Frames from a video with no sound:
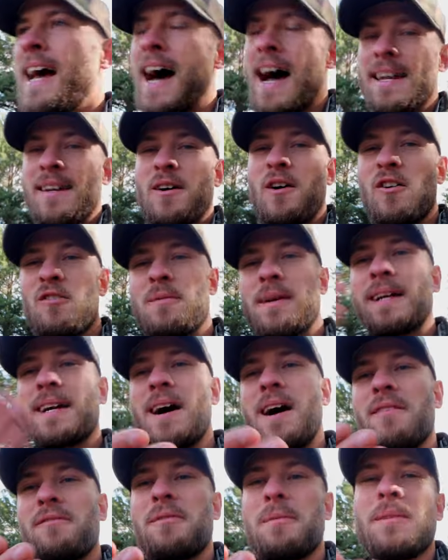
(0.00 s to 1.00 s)
I know I've been
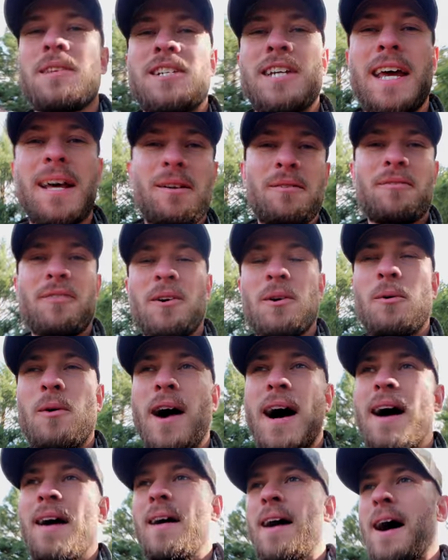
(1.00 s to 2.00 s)
gone from the channel for a
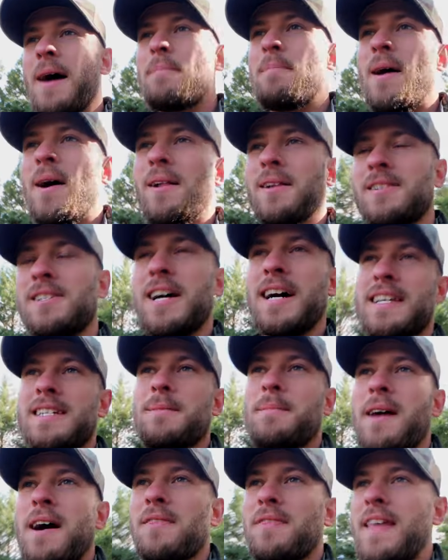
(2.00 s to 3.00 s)
while. I apologize
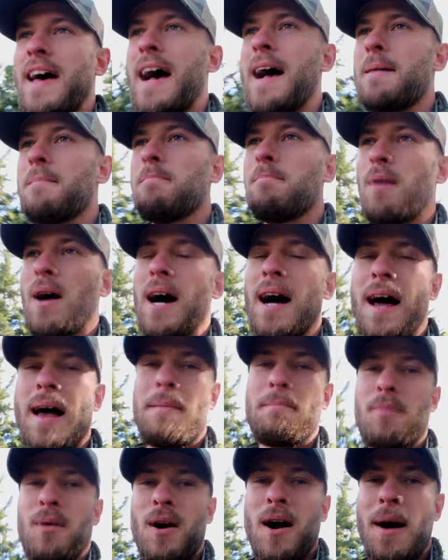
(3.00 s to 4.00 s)
about that, but
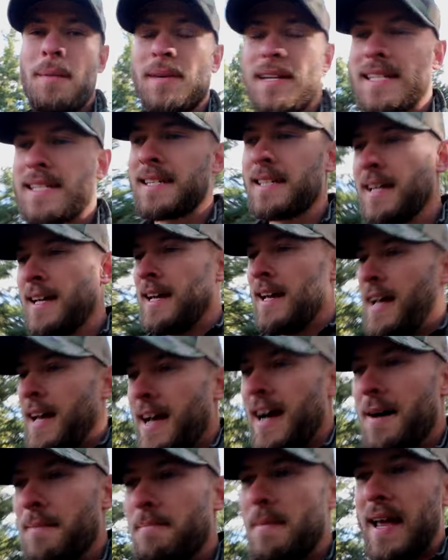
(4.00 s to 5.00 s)
I promise
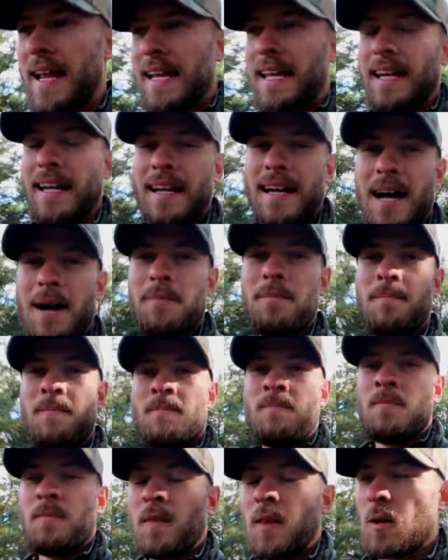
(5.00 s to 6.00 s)
I'm making it up
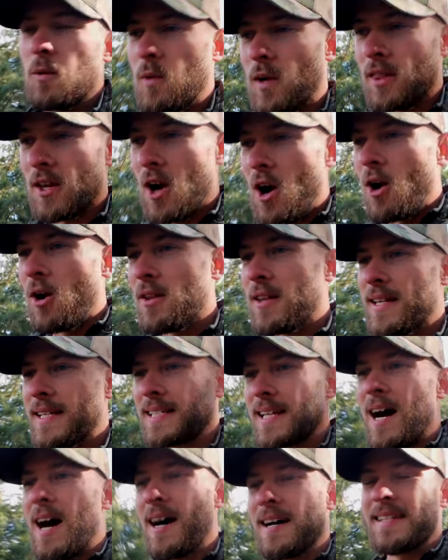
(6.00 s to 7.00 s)
with all this
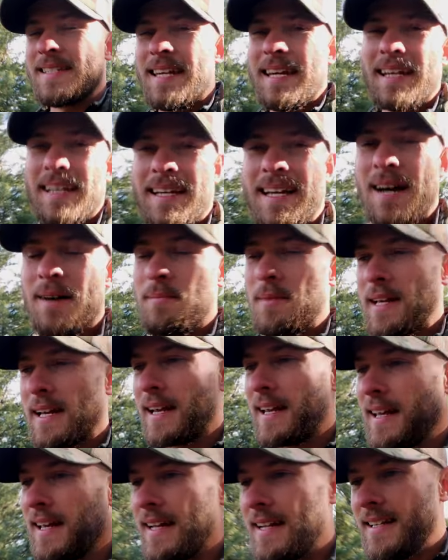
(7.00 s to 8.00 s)
content
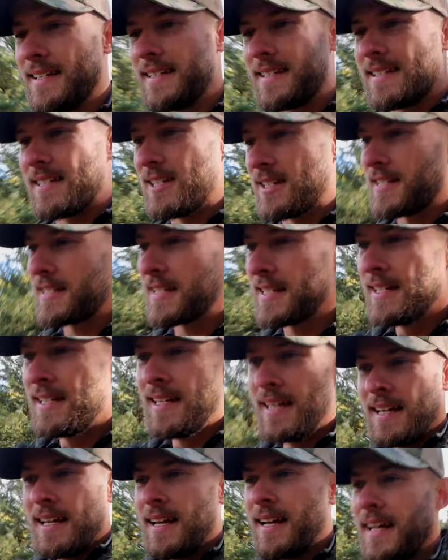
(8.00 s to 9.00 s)
coming. It is just
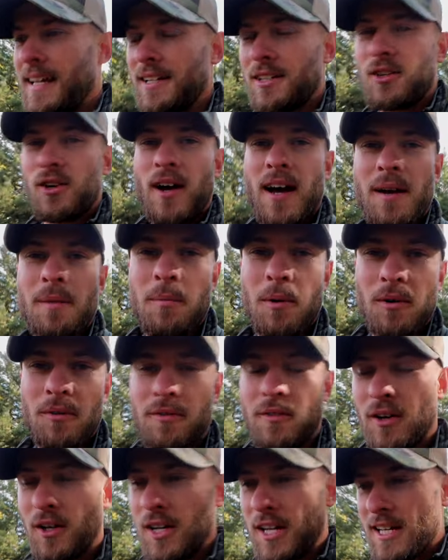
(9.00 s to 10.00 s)
incredible
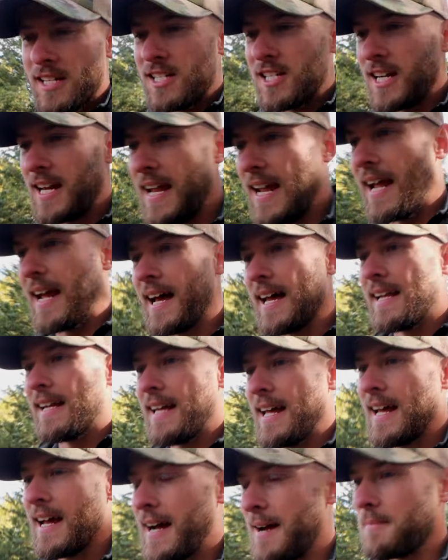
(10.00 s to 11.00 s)
footage
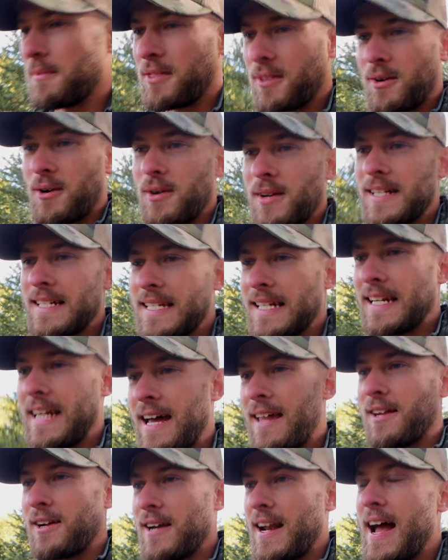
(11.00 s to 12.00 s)
and I'm throwing it
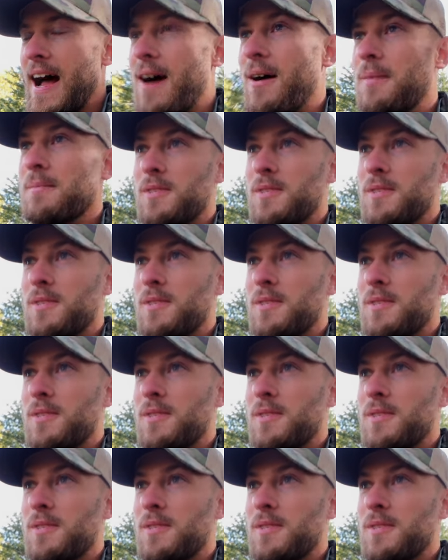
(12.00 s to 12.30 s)
together now.